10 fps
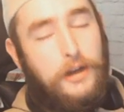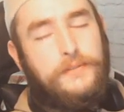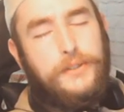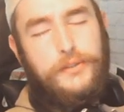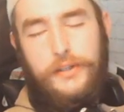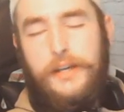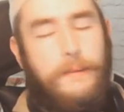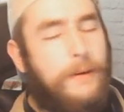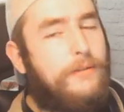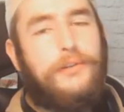I'm just going to
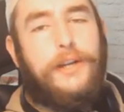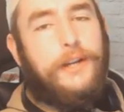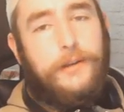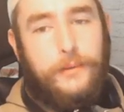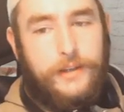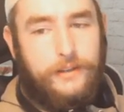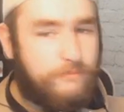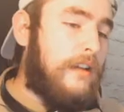go over it anyway.